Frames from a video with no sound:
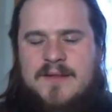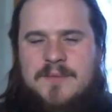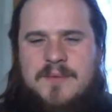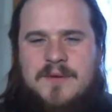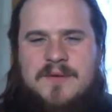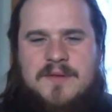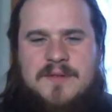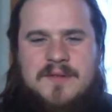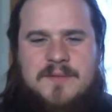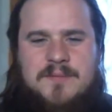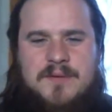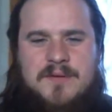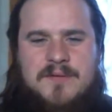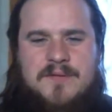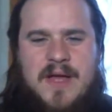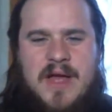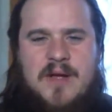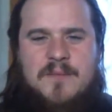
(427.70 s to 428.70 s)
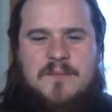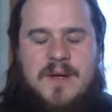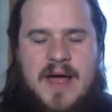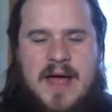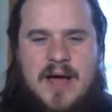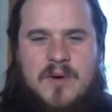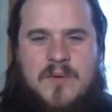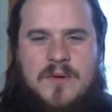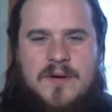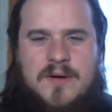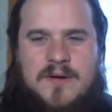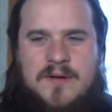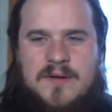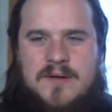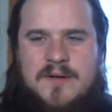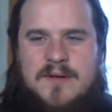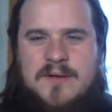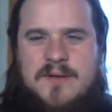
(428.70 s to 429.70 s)
Symbols of this profound
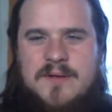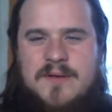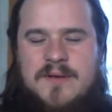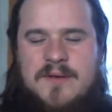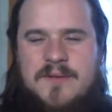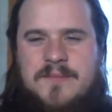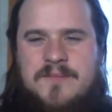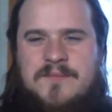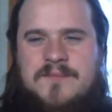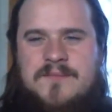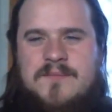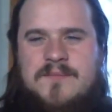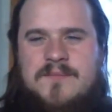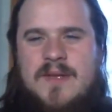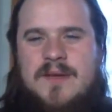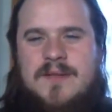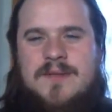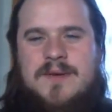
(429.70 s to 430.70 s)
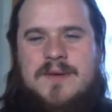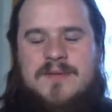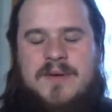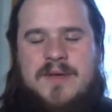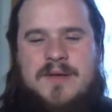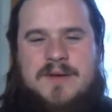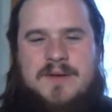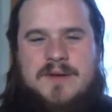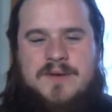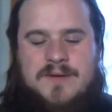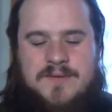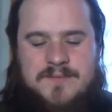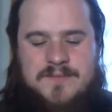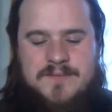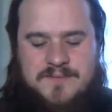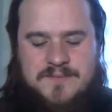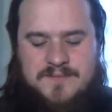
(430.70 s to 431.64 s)
power. The Greek